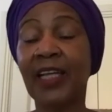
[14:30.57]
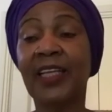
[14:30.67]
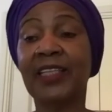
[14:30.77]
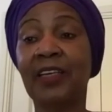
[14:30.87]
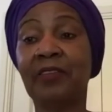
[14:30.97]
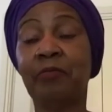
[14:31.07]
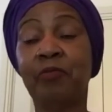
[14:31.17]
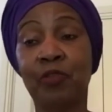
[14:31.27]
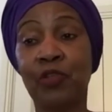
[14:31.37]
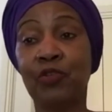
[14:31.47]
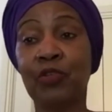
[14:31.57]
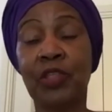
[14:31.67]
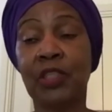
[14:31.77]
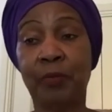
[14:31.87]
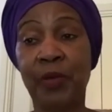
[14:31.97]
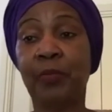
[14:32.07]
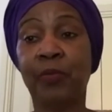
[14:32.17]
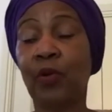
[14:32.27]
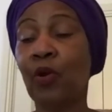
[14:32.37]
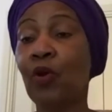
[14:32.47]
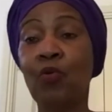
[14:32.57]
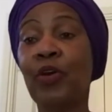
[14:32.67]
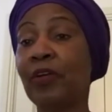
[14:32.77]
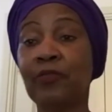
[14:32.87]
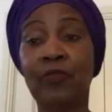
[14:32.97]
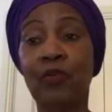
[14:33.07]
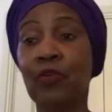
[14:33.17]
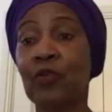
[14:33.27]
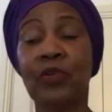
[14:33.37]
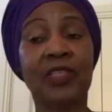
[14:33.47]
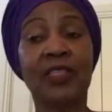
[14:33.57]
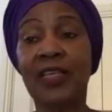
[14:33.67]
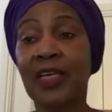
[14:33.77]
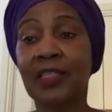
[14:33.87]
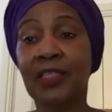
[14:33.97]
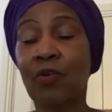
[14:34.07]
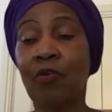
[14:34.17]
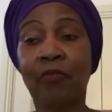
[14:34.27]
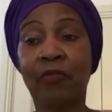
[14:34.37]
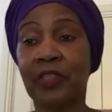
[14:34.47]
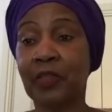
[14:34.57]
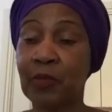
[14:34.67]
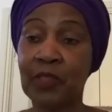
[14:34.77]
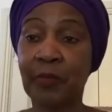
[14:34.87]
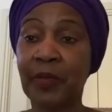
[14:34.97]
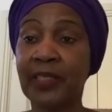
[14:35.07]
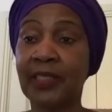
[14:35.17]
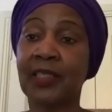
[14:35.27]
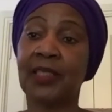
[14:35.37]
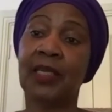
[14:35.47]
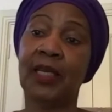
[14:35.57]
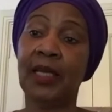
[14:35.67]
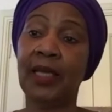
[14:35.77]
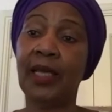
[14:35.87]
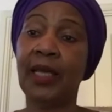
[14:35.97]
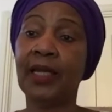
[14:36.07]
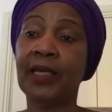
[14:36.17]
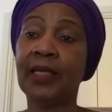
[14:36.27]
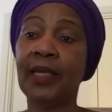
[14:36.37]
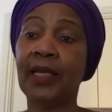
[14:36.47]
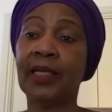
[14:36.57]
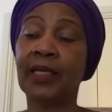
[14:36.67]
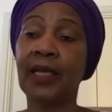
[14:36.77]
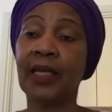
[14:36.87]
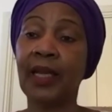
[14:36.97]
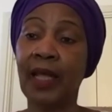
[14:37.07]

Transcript: that have produced people who have no sense of responsibility and, and, and